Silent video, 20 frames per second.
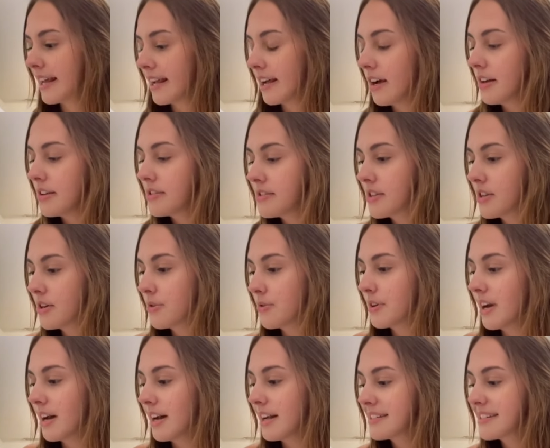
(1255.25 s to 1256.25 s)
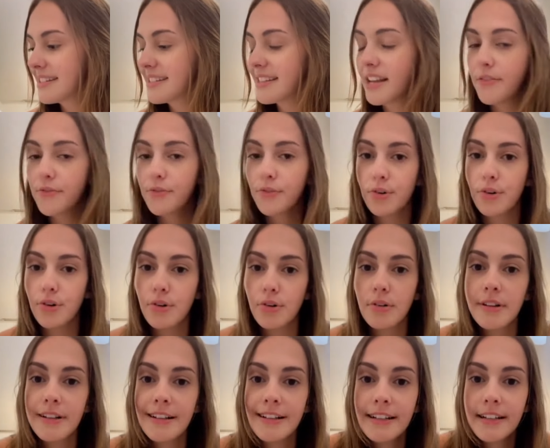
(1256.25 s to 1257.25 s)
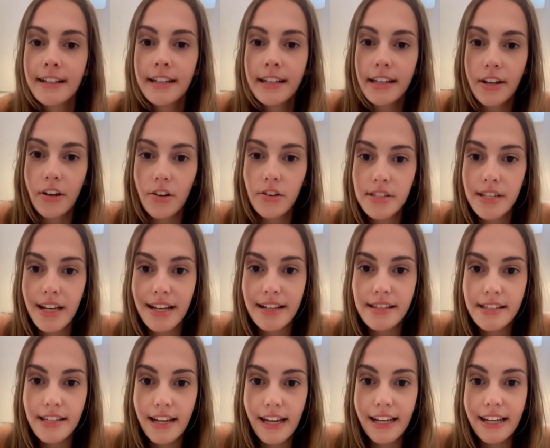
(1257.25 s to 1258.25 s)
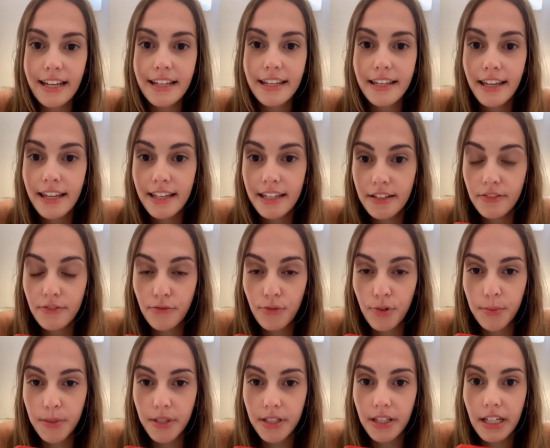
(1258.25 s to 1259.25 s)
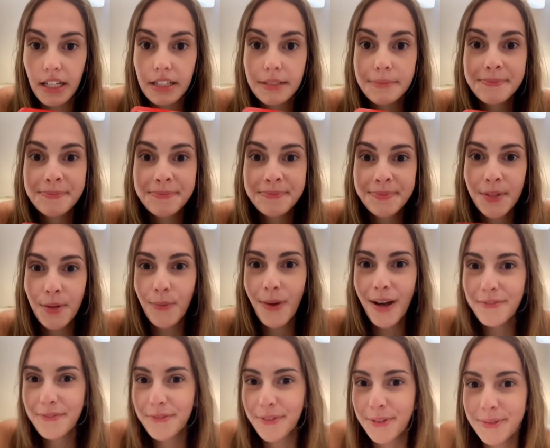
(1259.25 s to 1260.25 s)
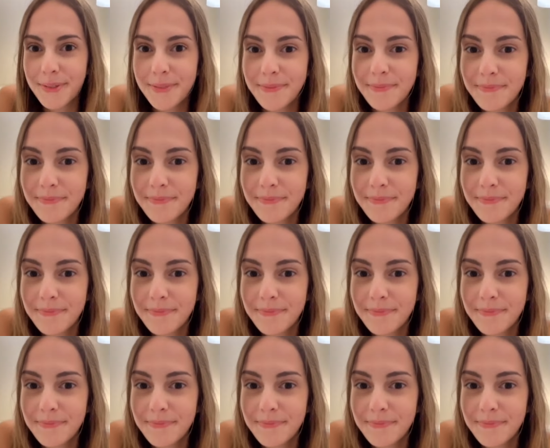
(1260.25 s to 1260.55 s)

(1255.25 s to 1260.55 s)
and I also got several Hill Science diet kitten formula wet food.